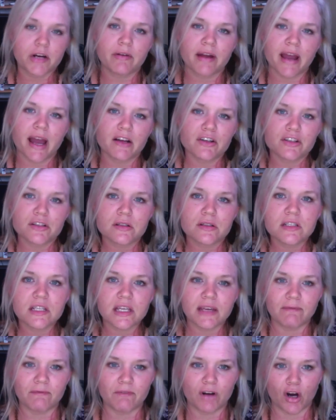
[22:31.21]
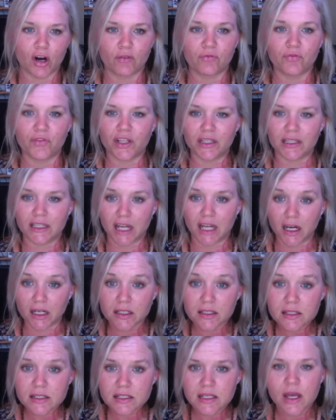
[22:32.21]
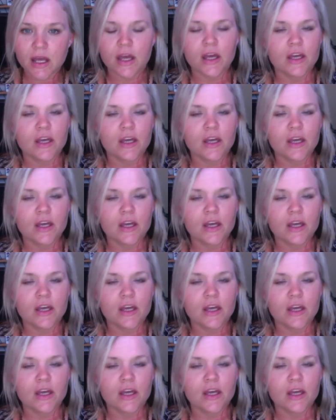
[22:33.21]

reactions involve the lungs.